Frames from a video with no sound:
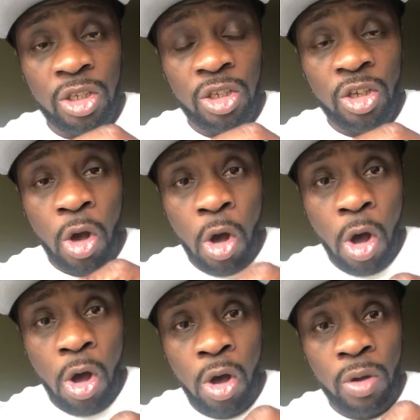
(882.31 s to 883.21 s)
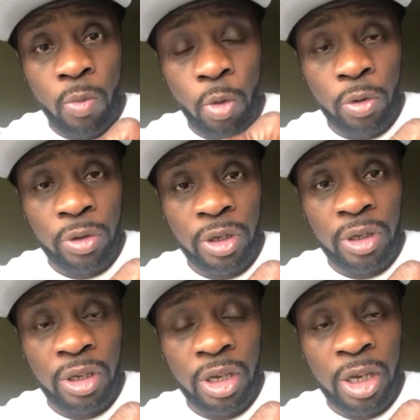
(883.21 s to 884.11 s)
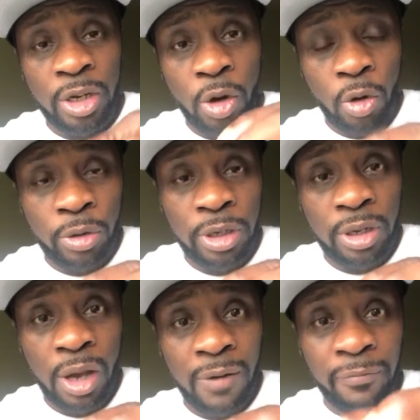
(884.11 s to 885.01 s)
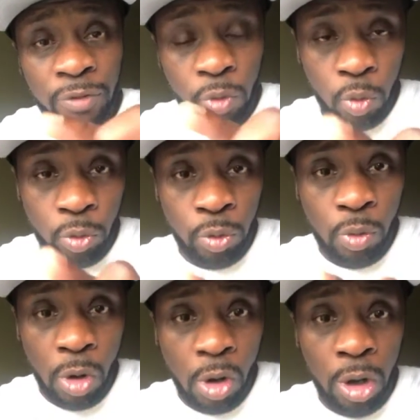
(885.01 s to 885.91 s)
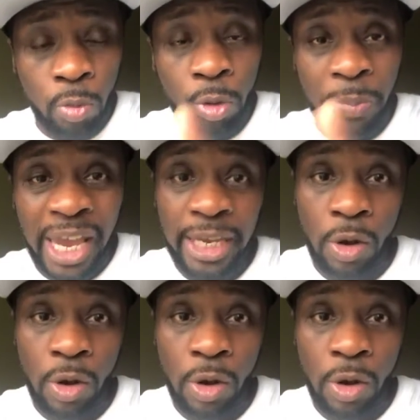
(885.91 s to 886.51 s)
your hard work and earning of who you are will pay